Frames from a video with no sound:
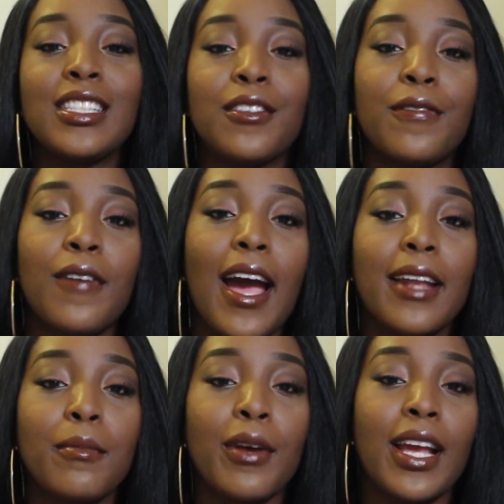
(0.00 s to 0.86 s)
to
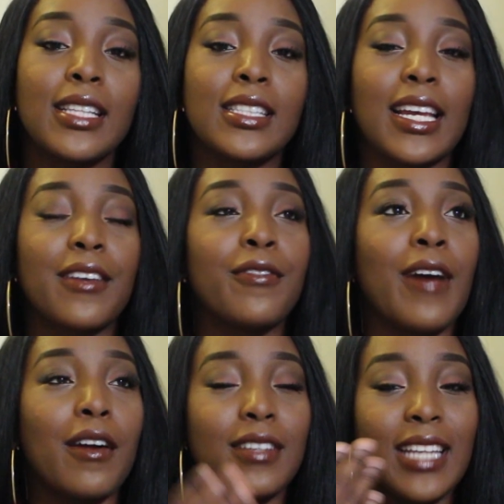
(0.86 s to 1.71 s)
find brands like
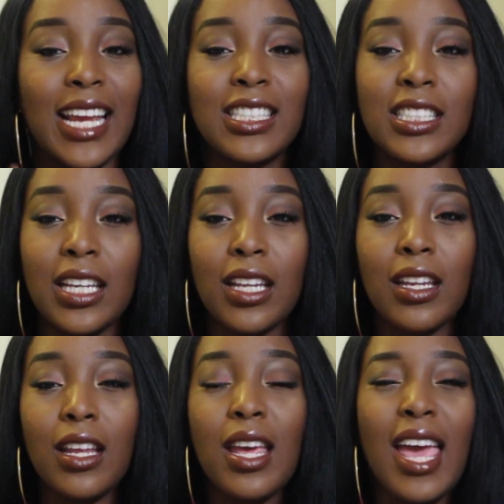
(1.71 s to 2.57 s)

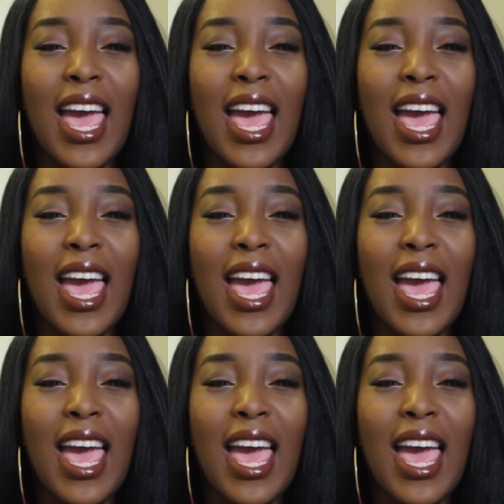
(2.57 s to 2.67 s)
foundation